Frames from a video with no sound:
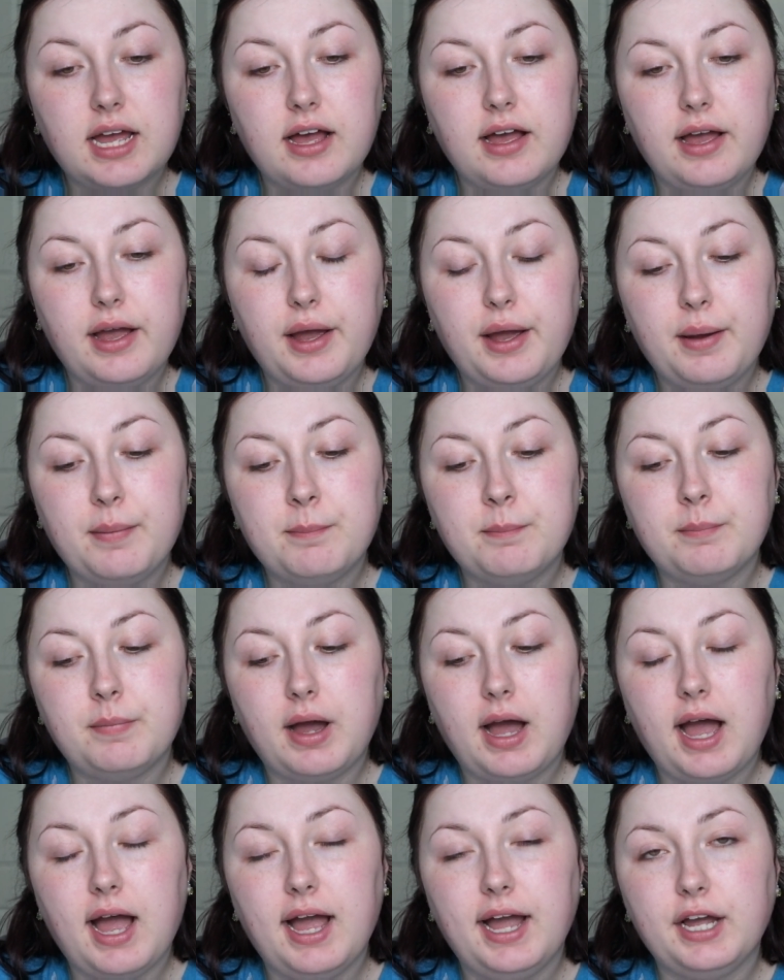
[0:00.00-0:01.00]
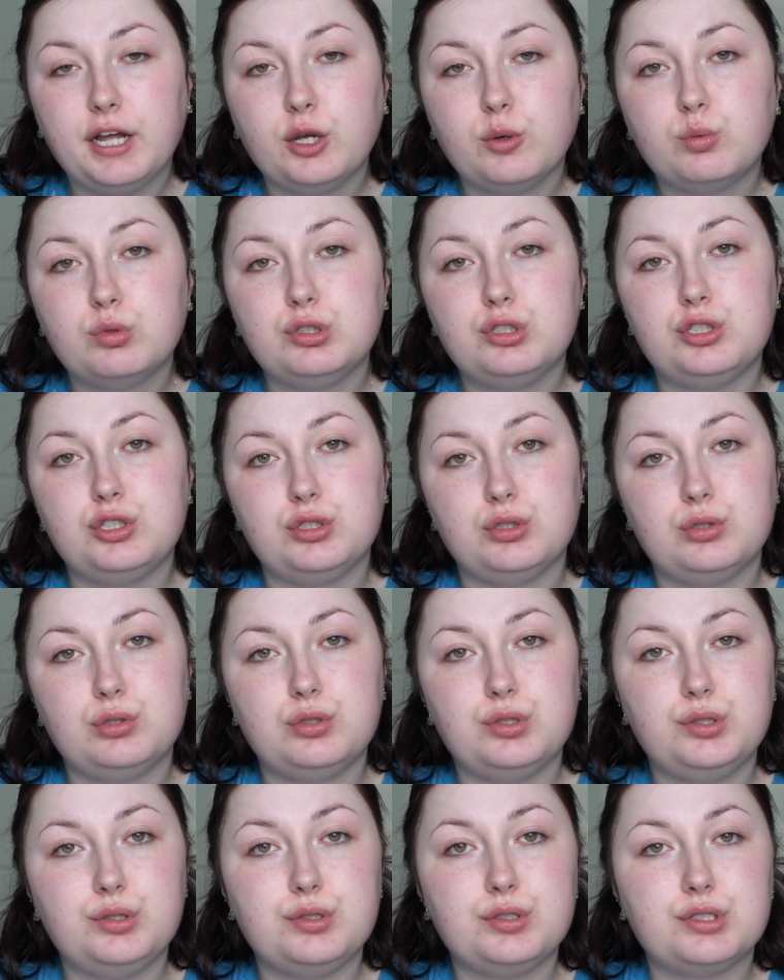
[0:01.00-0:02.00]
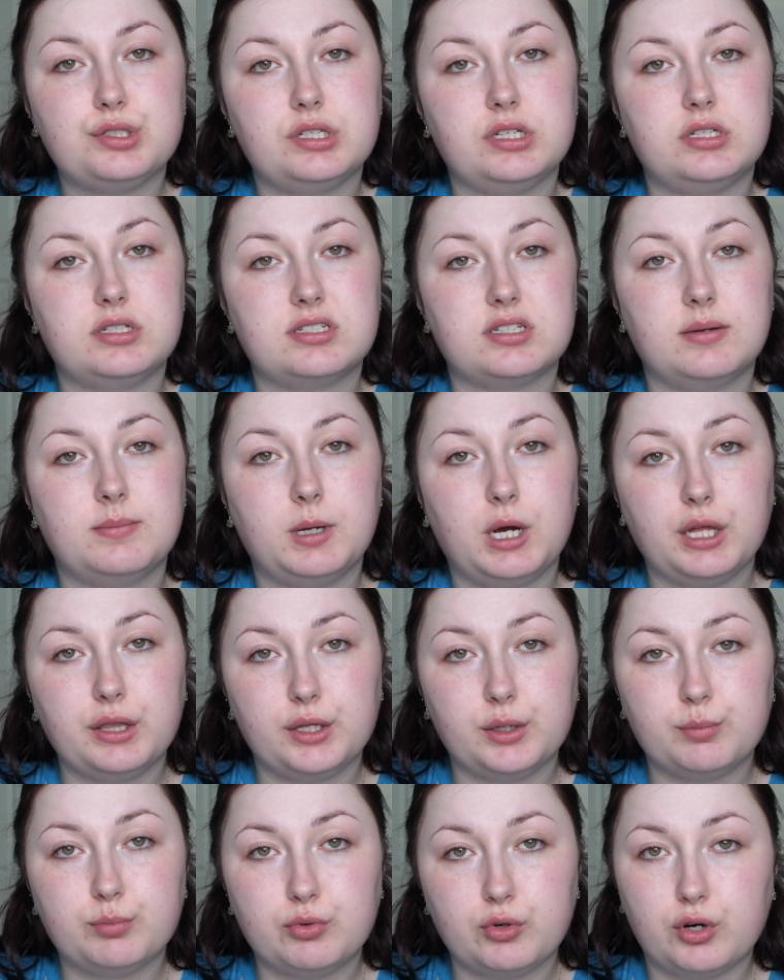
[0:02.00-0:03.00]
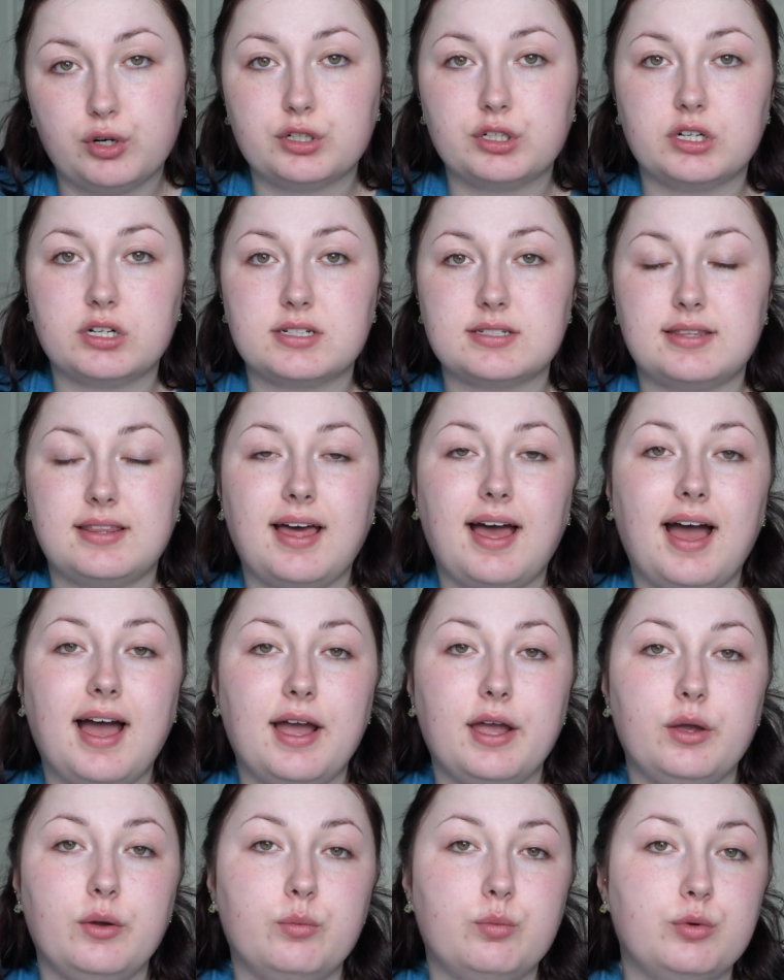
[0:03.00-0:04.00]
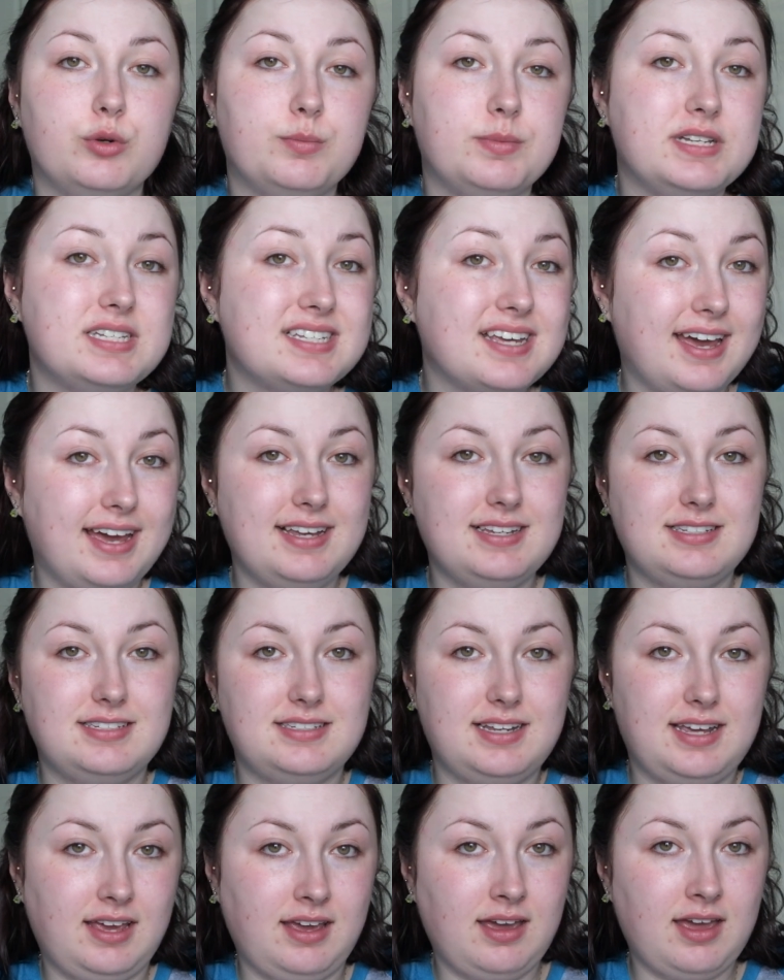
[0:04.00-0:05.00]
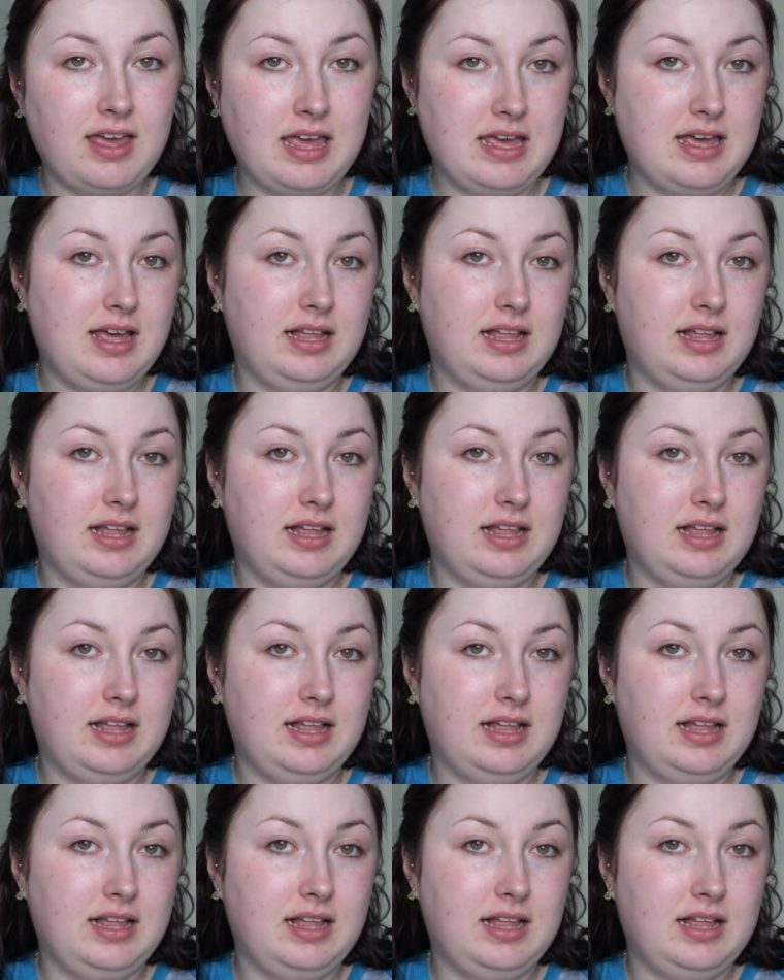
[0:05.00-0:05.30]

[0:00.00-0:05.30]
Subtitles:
I would use some other products that I would be testing,